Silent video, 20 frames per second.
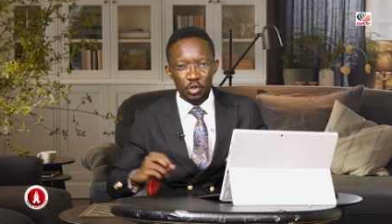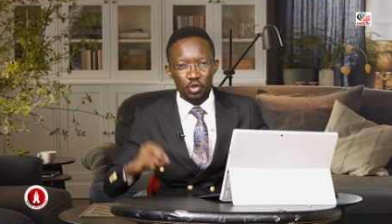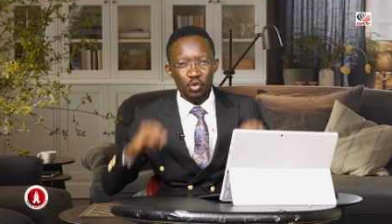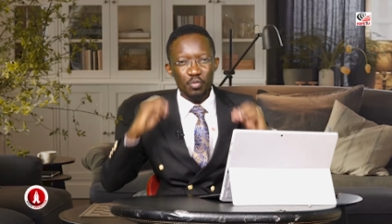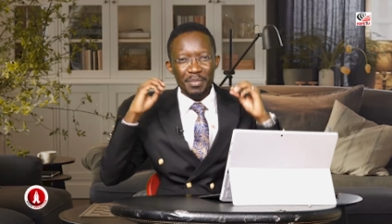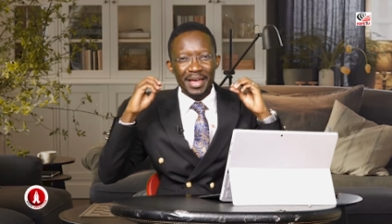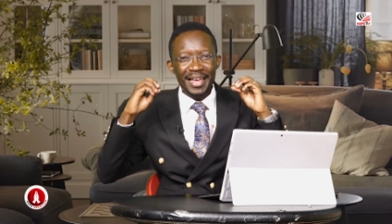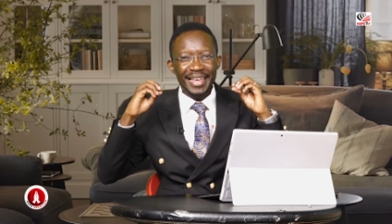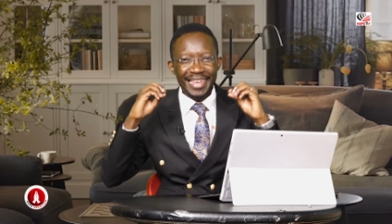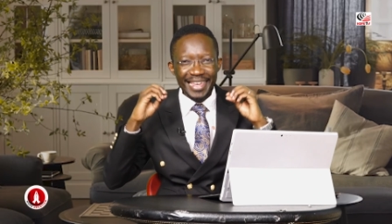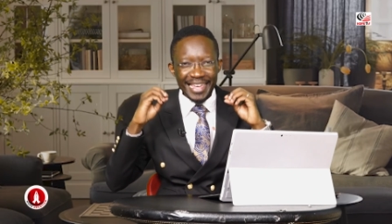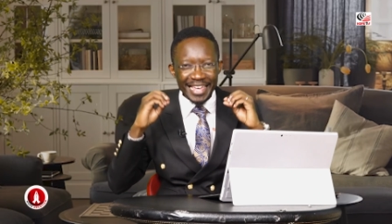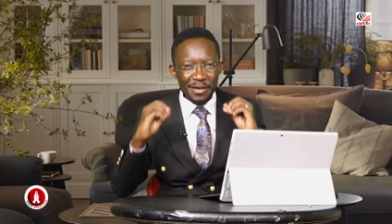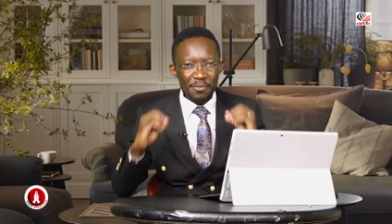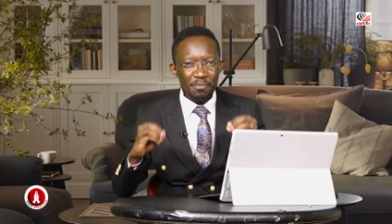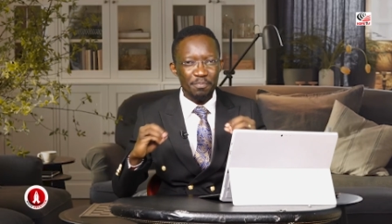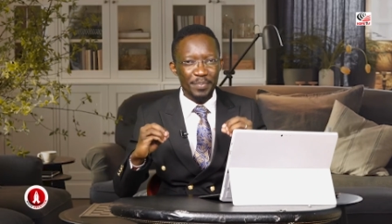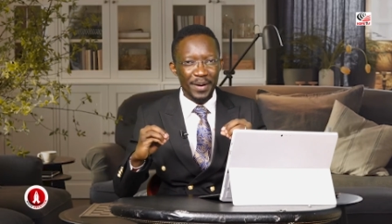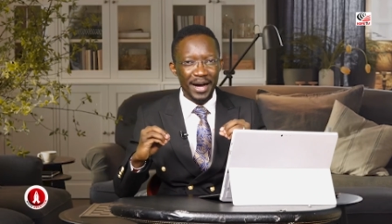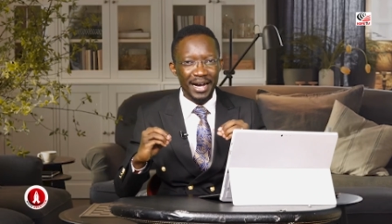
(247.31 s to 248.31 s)
to make
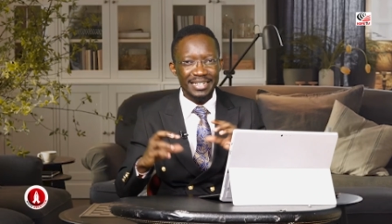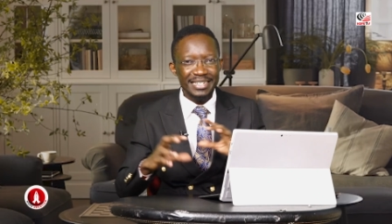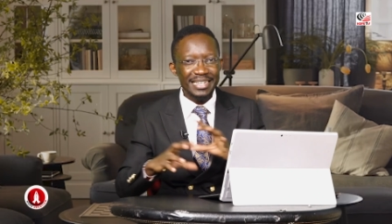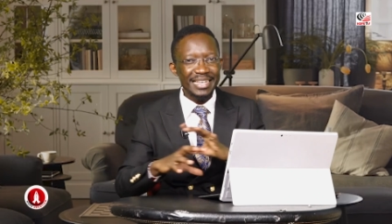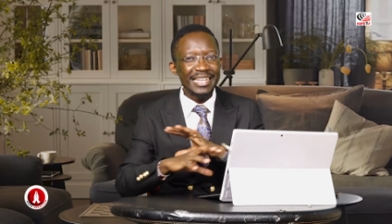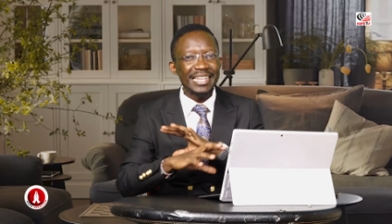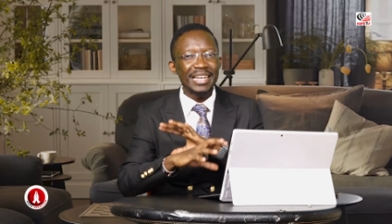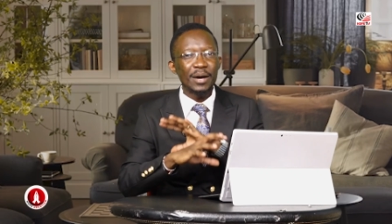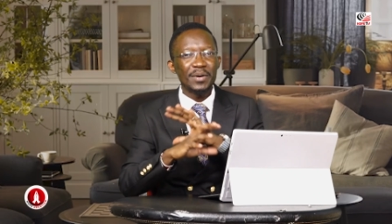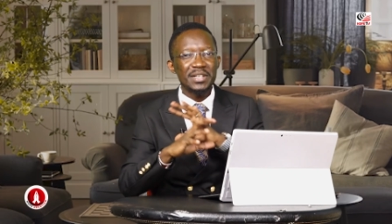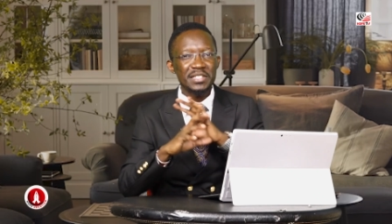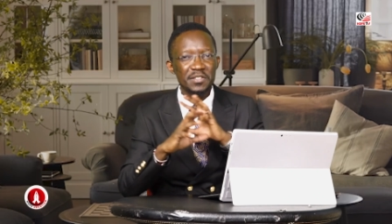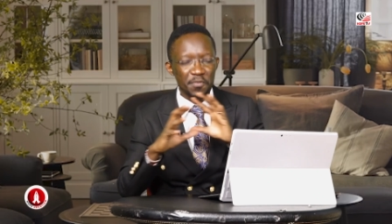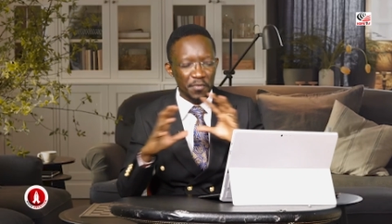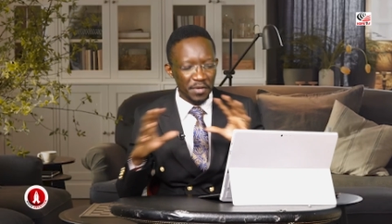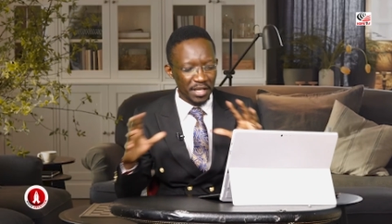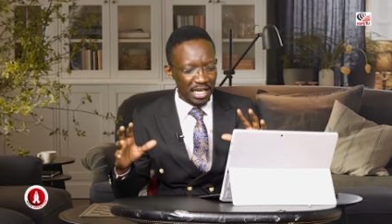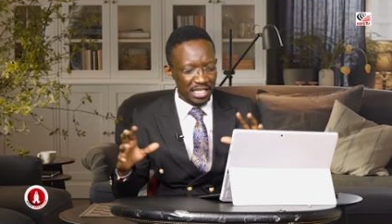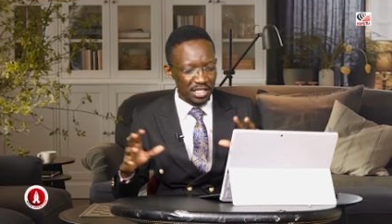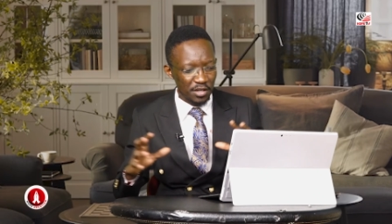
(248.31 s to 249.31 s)
impact in our
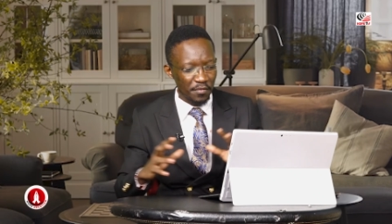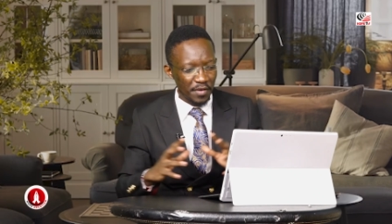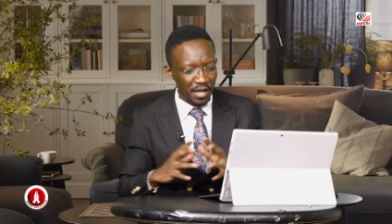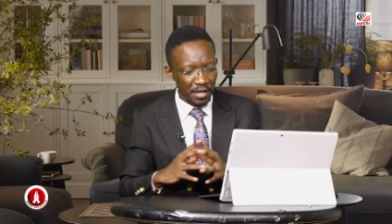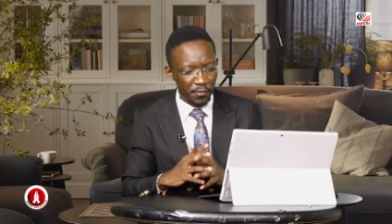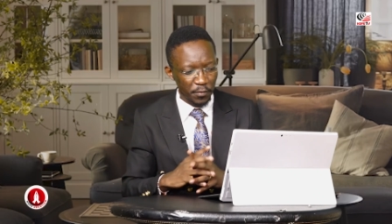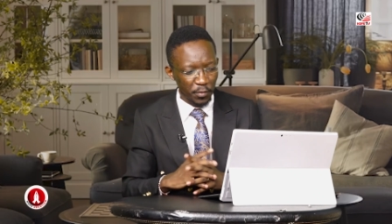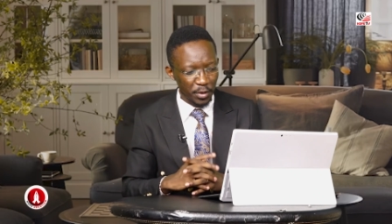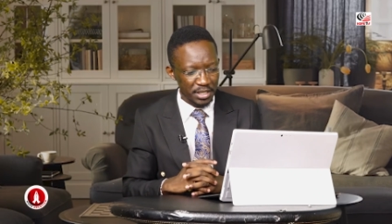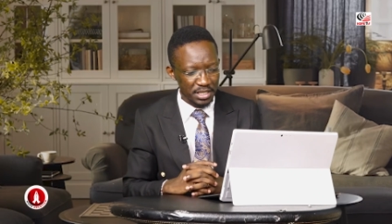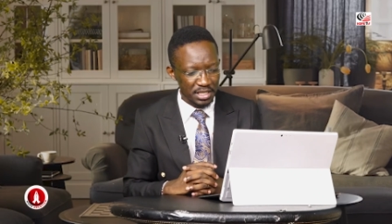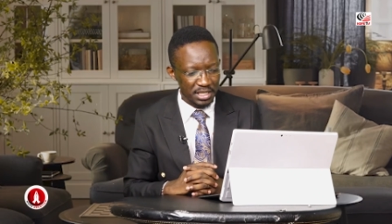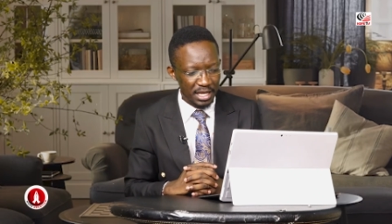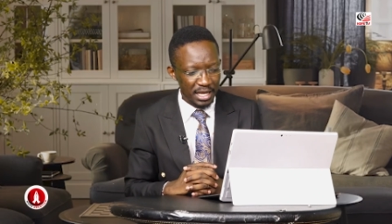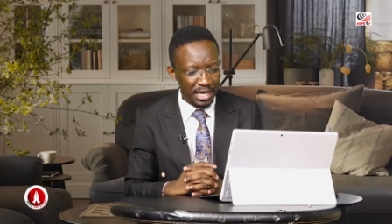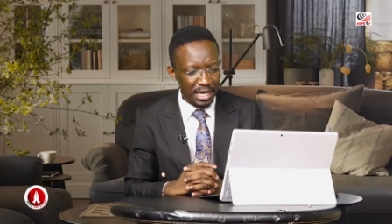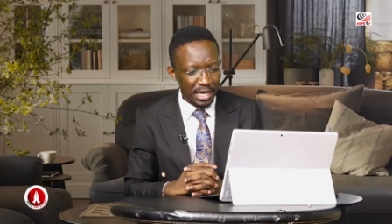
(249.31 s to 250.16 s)
spheres of influence.